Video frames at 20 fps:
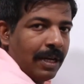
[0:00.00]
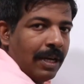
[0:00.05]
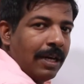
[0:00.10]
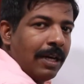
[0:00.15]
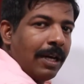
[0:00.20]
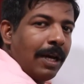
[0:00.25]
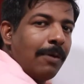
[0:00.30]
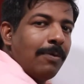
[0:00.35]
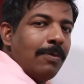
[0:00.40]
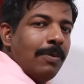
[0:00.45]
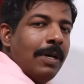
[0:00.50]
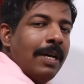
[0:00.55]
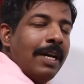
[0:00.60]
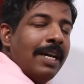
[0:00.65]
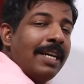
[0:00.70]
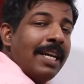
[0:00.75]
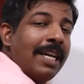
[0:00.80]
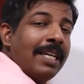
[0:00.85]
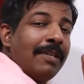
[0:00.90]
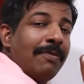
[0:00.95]
Now
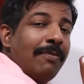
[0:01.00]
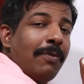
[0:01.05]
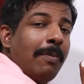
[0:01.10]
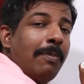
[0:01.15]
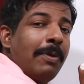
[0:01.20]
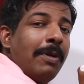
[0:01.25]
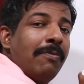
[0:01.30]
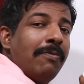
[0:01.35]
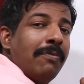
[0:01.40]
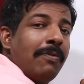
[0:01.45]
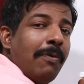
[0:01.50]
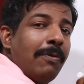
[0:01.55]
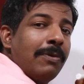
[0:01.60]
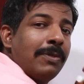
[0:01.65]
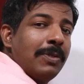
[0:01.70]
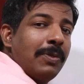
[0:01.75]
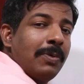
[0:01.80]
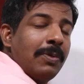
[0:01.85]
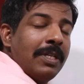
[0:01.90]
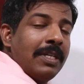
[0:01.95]
take the formula of
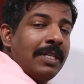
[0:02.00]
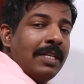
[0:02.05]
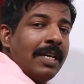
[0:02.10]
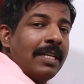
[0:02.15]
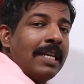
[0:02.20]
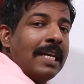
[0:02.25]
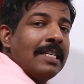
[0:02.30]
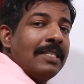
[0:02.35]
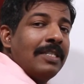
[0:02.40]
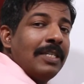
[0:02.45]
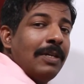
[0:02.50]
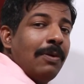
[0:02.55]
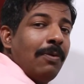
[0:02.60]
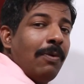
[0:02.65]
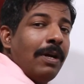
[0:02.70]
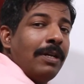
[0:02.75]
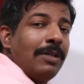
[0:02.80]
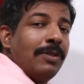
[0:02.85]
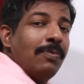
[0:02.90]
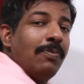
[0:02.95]
cos 2 theta, that is
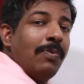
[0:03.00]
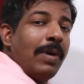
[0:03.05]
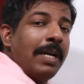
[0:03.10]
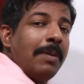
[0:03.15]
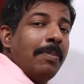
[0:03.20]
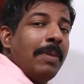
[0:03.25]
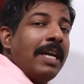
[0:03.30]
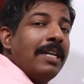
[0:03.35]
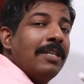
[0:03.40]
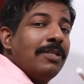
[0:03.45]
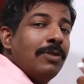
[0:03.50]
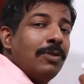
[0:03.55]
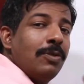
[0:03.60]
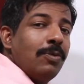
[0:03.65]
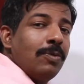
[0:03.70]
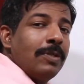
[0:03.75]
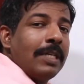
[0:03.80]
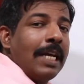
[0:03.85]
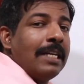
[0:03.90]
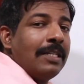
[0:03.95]
equal to 1 minus
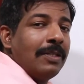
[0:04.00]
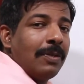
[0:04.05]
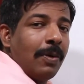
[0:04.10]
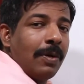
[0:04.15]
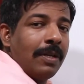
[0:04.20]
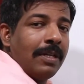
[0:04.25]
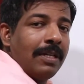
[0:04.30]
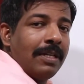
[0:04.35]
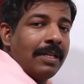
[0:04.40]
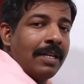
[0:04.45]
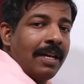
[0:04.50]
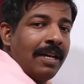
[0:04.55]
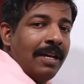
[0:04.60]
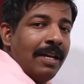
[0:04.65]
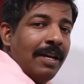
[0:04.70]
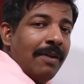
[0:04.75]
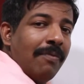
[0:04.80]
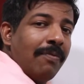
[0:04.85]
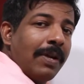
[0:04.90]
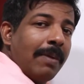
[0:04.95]
2 sin square
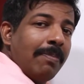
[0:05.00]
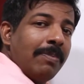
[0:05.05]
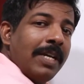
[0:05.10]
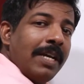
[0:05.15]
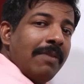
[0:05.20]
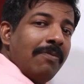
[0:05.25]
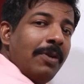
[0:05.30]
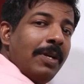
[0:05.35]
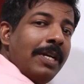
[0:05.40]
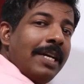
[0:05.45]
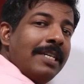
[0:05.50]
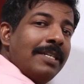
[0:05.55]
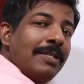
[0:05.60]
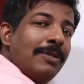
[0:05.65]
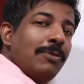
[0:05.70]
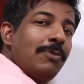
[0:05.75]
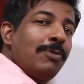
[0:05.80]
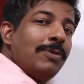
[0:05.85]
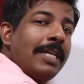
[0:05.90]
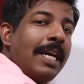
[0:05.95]
theta. From that we will
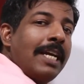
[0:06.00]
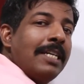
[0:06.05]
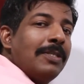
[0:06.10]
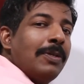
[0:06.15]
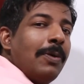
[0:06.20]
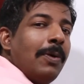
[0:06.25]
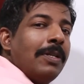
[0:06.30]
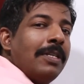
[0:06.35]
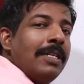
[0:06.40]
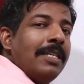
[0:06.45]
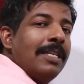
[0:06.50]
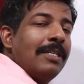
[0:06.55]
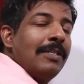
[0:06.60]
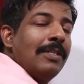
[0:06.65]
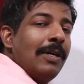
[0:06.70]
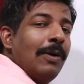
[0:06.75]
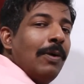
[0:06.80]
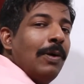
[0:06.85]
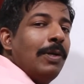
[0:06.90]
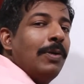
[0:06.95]
get 2 sin square theta is
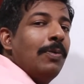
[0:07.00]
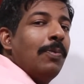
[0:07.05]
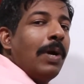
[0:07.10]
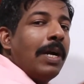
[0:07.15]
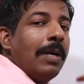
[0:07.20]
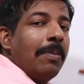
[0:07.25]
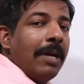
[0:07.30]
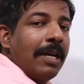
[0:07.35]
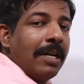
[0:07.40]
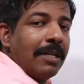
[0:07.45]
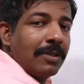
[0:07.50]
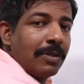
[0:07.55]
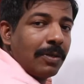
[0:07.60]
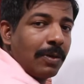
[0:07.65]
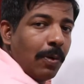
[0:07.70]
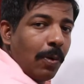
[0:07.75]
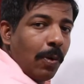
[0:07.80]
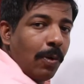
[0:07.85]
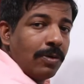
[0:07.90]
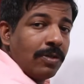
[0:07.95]
equal to 1 minus
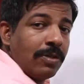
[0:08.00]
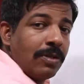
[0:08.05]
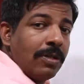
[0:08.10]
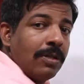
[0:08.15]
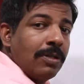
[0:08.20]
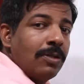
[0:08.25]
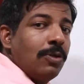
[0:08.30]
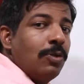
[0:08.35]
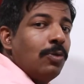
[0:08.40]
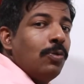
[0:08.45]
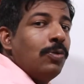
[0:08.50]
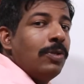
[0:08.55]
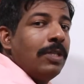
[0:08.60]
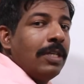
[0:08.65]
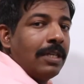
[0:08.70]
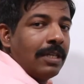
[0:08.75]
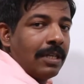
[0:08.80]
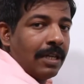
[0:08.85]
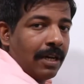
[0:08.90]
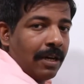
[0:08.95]
cos 2
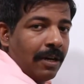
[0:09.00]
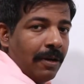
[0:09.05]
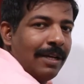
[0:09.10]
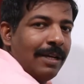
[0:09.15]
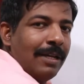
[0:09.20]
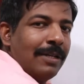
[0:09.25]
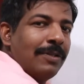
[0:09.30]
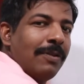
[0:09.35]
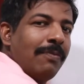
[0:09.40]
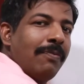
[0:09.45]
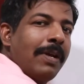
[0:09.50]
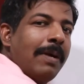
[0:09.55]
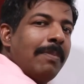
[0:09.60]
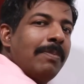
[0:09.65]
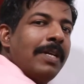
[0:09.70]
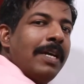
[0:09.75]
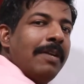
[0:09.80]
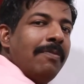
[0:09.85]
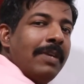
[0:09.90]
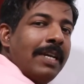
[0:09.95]
theta. So from
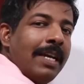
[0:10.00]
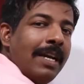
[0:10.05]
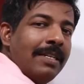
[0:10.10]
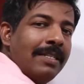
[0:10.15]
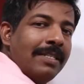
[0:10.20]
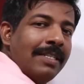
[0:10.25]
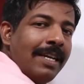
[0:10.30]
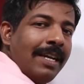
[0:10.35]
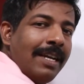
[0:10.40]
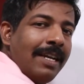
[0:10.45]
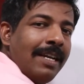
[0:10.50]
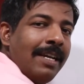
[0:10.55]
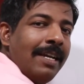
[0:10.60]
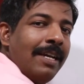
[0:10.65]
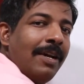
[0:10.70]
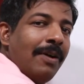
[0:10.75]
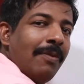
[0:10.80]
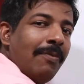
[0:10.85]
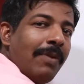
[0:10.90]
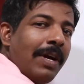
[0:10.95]
that we can tell
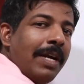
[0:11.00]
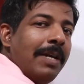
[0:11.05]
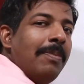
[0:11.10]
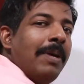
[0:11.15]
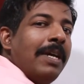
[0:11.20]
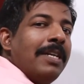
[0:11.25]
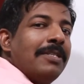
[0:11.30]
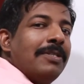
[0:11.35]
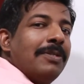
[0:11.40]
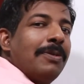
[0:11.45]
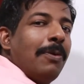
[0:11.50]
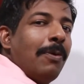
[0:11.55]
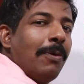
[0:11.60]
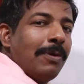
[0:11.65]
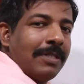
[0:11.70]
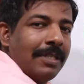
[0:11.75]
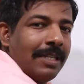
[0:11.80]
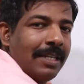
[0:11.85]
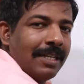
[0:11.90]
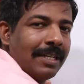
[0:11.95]
1 minus
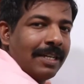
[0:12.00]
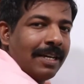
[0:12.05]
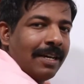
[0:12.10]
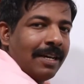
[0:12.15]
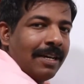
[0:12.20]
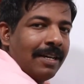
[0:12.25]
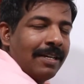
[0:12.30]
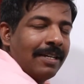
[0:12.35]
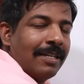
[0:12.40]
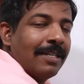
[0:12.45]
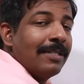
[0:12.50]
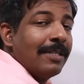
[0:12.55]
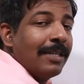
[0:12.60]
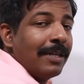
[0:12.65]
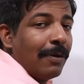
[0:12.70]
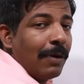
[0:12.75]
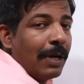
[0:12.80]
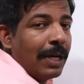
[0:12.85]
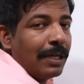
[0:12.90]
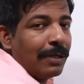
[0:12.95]
cos theta is
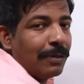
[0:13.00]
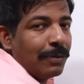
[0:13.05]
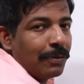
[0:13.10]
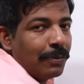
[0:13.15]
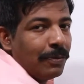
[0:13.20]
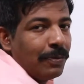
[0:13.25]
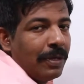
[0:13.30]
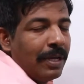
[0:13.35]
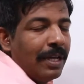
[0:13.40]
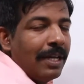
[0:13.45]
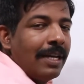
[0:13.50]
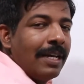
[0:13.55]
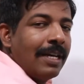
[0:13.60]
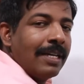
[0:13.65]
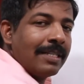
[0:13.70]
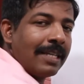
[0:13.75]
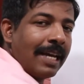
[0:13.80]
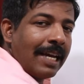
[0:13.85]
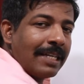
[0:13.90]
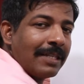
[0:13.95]
equal to 2
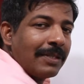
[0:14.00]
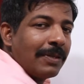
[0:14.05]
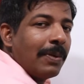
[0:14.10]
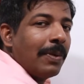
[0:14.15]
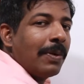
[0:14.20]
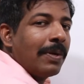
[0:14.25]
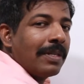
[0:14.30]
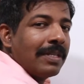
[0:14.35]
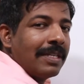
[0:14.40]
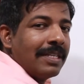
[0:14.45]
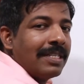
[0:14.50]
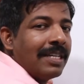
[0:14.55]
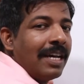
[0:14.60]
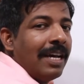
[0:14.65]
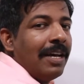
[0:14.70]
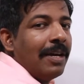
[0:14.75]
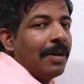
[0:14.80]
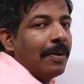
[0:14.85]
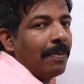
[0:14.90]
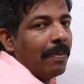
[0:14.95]
sin square
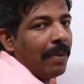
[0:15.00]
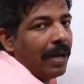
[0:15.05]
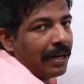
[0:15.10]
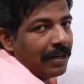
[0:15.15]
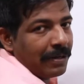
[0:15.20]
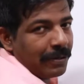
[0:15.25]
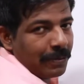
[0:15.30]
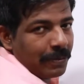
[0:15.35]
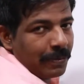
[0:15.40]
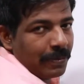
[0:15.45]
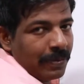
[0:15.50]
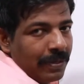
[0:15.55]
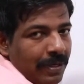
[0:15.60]
theta by 2.